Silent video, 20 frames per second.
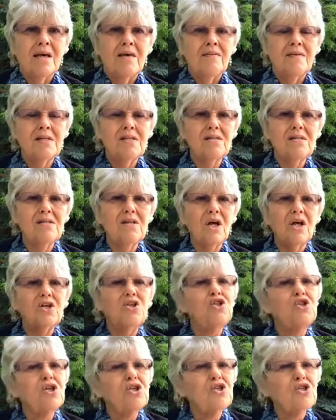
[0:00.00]
this is not
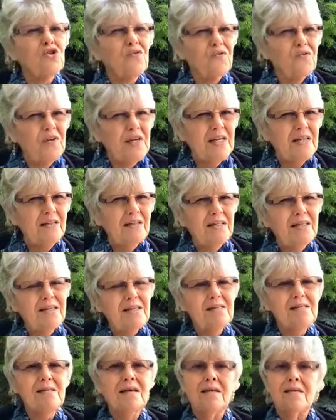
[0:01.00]
just your
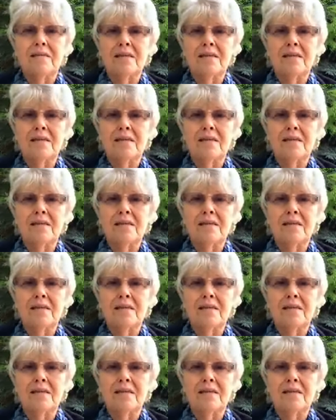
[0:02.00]
feelings.